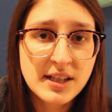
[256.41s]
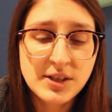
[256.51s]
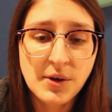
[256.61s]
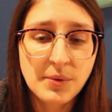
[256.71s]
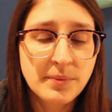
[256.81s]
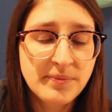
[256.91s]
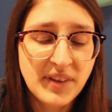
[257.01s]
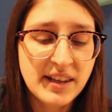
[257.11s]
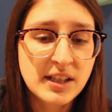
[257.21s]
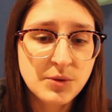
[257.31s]
So
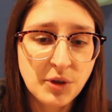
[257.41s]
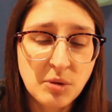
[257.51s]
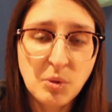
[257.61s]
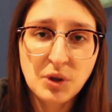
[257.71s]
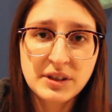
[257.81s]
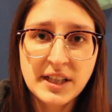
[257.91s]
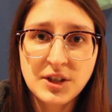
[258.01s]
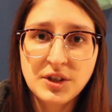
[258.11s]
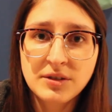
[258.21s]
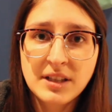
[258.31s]
I think it's really important that
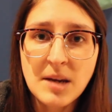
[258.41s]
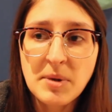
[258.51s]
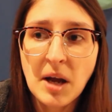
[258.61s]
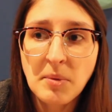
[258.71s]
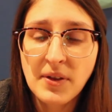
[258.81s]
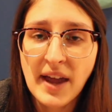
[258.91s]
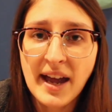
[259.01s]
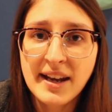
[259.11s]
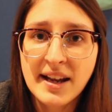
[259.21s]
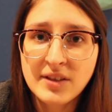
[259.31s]
you're keeping up on
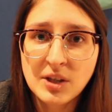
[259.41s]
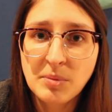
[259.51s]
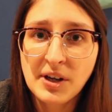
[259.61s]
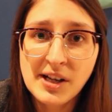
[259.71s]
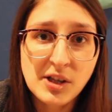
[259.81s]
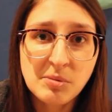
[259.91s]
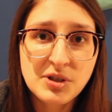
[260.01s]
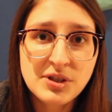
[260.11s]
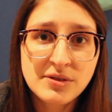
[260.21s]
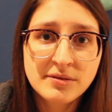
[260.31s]
that and have a good pair of nail
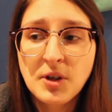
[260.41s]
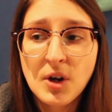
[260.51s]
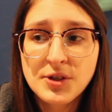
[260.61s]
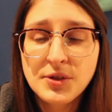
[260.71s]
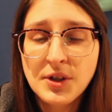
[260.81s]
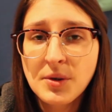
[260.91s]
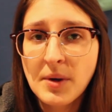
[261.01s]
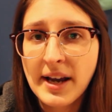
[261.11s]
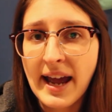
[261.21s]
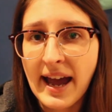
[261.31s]
clippers. You're also going to
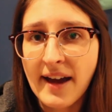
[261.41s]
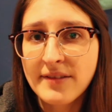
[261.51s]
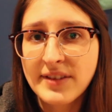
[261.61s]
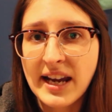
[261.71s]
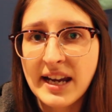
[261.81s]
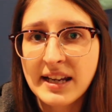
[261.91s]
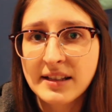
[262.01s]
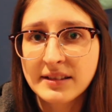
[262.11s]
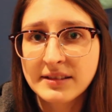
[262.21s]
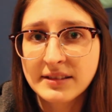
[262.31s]
want to have
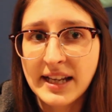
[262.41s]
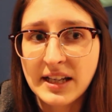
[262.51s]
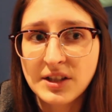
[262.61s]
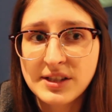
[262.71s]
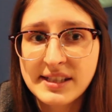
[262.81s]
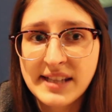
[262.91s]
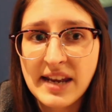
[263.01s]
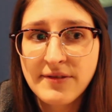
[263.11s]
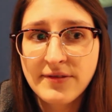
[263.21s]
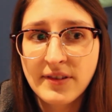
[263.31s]
a like
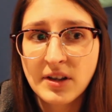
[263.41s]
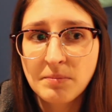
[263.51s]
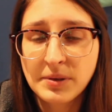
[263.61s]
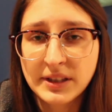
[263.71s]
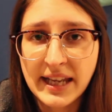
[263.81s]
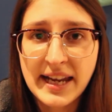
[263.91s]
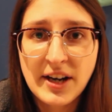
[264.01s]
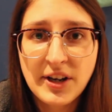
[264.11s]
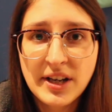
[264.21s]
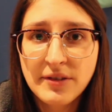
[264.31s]
safe play
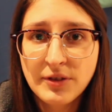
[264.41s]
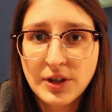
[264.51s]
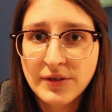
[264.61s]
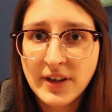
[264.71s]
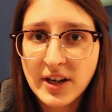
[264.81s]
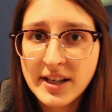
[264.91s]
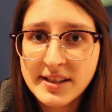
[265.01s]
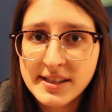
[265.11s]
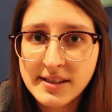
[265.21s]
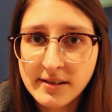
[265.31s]
area for your
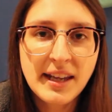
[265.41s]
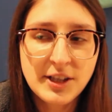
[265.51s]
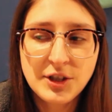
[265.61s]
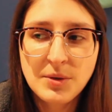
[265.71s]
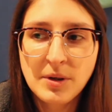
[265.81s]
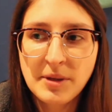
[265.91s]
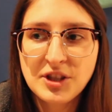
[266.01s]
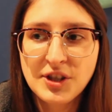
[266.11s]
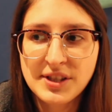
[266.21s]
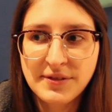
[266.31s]
ferrets, and you're going to want to make
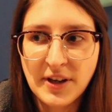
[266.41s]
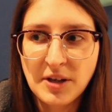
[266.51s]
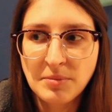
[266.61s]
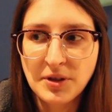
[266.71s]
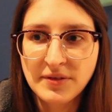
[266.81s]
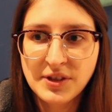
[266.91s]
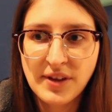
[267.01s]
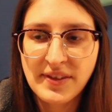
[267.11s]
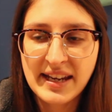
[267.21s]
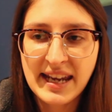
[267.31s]
sure it's ferret proofed so
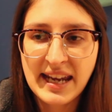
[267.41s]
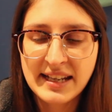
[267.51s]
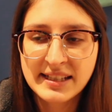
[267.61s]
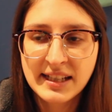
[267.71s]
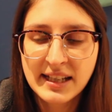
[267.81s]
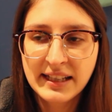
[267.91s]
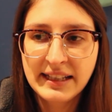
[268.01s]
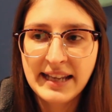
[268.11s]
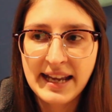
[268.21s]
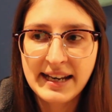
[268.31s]
that they can't
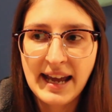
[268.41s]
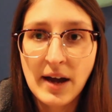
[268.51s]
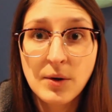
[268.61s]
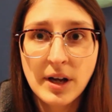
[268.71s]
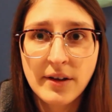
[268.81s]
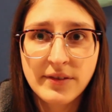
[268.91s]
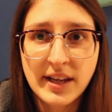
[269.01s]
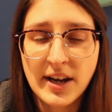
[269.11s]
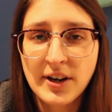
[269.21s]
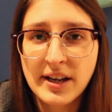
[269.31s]
get out of
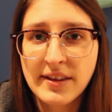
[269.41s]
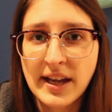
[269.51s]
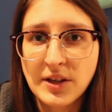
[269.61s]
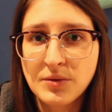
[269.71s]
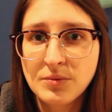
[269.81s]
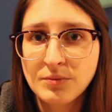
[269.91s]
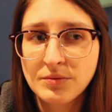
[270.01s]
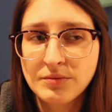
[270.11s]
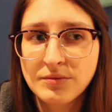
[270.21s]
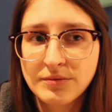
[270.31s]
the area that you
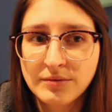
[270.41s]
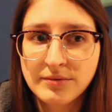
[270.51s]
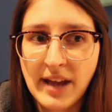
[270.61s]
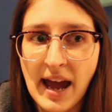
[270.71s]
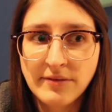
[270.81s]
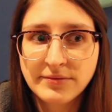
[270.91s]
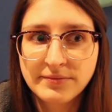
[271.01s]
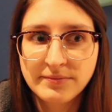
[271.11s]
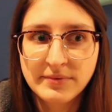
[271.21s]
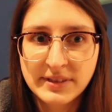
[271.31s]
have
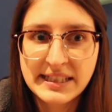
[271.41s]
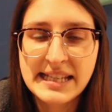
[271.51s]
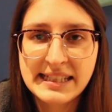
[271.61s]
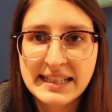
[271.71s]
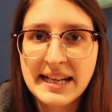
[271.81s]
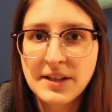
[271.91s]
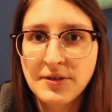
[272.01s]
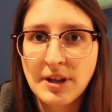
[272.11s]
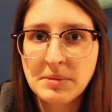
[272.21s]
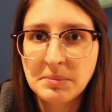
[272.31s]
designated
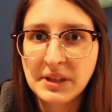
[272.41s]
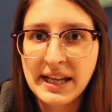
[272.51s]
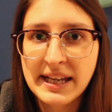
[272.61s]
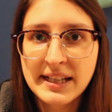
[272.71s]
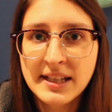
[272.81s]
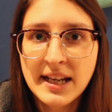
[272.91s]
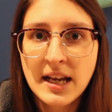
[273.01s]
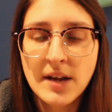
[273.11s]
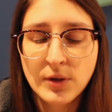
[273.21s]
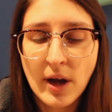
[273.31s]
for them to play in.
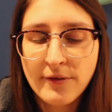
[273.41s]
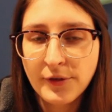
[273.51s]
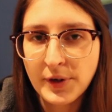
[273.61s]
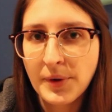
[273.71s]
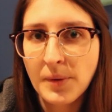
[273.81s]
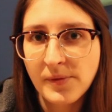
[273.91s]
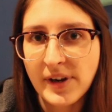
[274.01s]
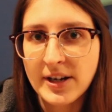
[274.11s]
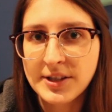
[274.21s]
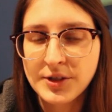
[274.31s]
If you have free roam
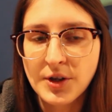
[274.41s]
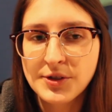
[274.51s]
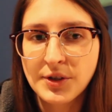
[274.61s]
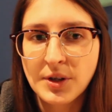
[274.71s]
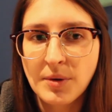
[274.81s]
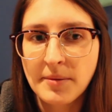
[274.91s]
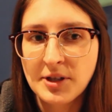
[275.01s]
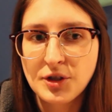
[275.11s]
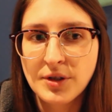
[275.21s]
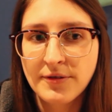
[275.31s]
ferrets, you're also going to want to
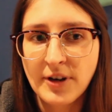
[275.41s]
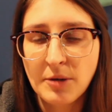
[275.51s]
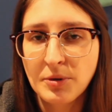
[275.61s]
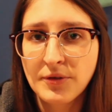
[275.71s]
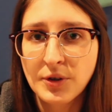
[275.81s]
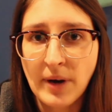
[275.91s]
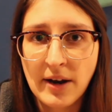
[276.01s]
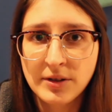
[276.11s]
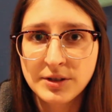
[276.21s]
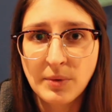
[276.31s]
make sure you've ferret proofed
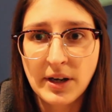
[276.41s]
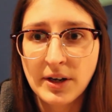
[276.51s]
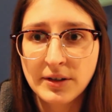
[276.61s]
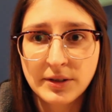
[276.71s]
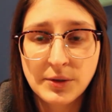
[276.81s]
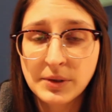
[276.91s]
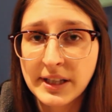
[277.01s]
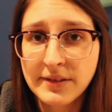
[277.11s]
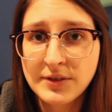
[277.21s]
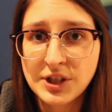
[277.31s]
around where you
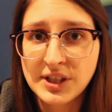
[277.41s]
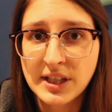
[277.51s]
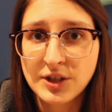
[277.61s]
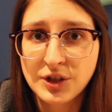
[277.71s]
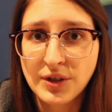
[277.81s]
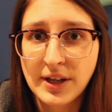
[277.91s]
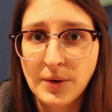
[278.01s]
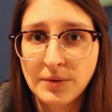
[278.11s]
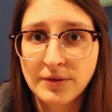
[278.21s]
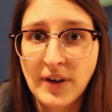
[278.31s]
live, just to ensure they
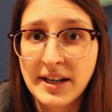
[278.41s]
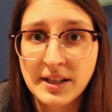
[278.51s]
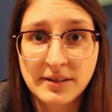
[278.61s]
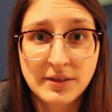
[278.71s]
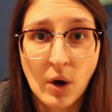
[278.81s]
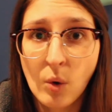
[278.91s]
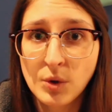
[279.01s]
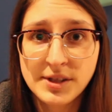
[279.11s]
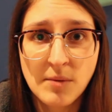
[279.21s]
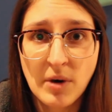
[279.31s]
don't find a
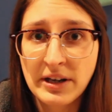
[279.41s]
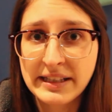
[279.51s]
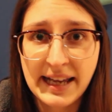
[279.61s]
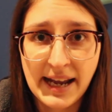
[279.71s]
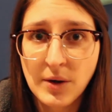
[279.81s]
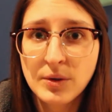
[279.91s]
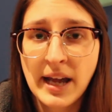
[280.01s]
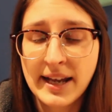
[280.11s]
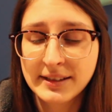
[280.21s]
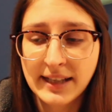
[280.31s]
hole somewhere and get out
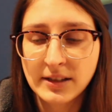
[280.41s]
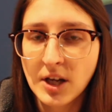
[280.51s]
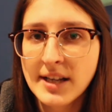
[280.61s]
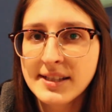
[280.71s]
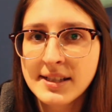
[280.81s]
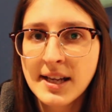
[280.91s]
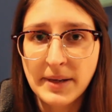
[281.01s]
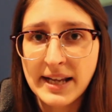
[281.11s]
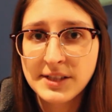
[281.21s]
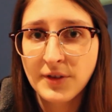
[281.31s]
and get lost.
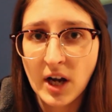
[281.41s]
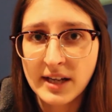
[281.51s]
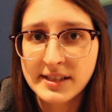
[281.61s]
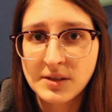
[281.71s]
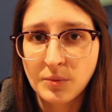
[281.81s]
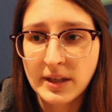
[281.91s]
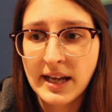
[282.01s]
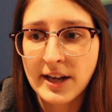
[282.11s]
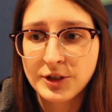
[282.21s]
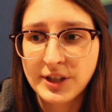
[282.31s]
But as for us, we
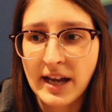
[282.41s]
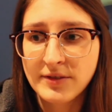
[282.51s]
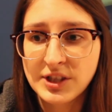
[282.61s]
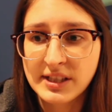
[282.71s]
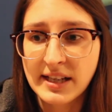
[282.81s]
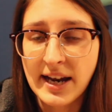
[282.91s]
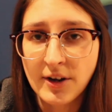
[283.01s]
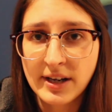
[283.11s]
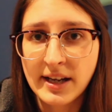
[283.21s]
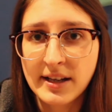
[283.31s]
actually have just an
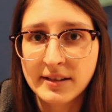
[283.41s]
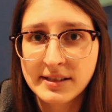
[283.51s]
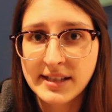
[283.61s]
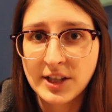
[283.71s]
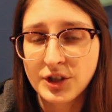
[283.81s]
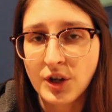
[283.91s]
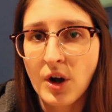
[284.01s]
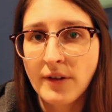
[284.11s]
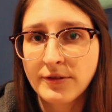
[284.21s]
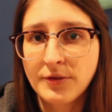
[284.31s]
area sectioned
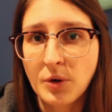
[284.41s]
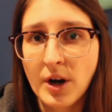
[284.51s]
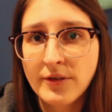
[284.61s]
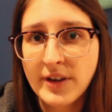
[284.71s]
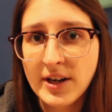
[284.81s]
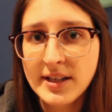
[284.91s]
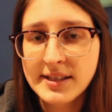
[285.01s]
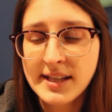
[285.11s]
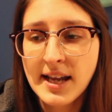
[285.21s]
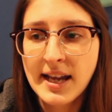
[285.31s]
off for our
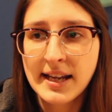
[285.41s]
ferrets.